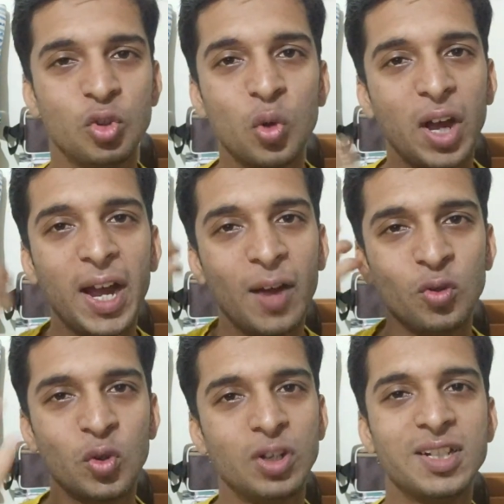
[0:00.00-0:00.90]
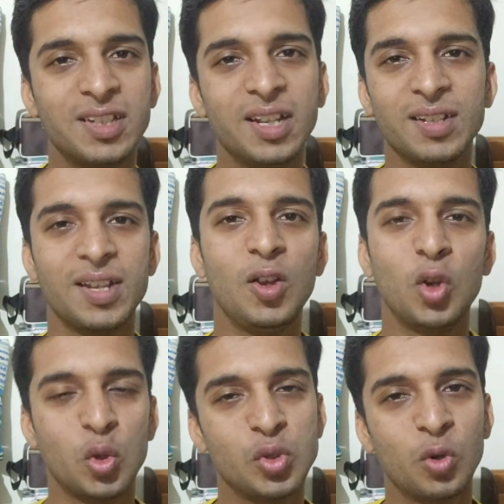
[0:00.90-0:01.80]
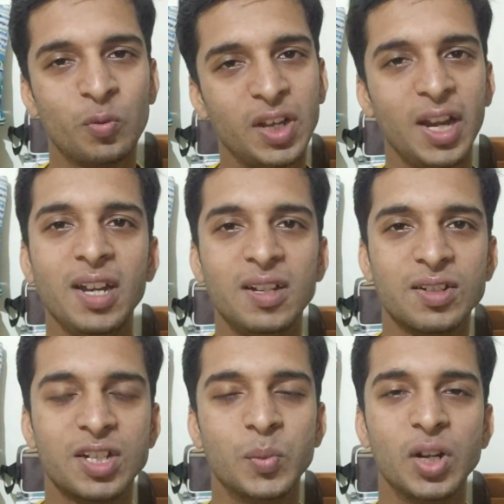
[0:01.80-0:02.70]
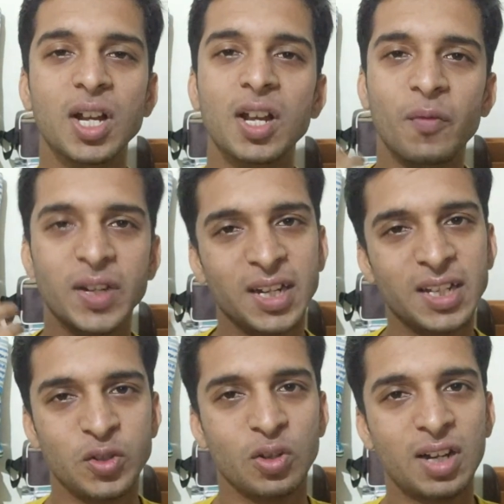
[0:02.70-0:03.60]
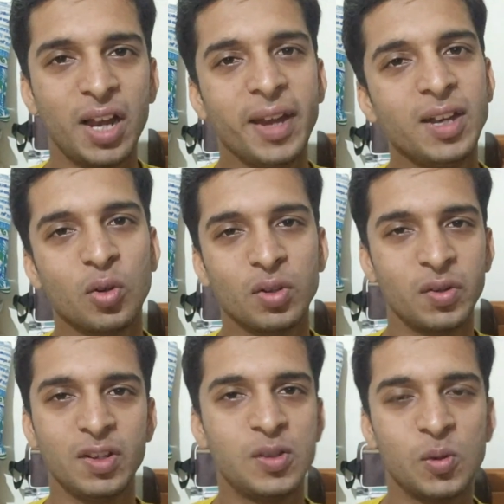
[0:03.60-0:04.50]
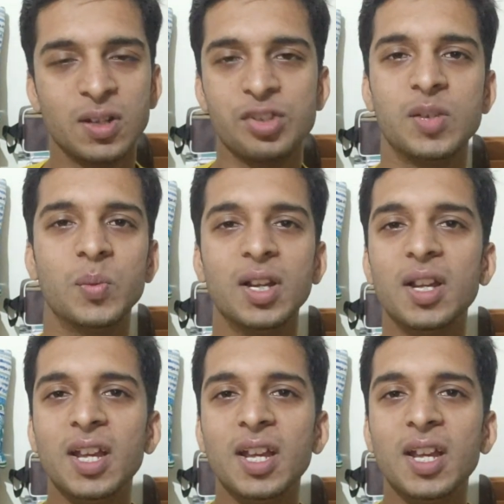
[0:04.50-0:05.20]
You have to understand the psychology of the end customer, whether it's your client or whether it's your customer.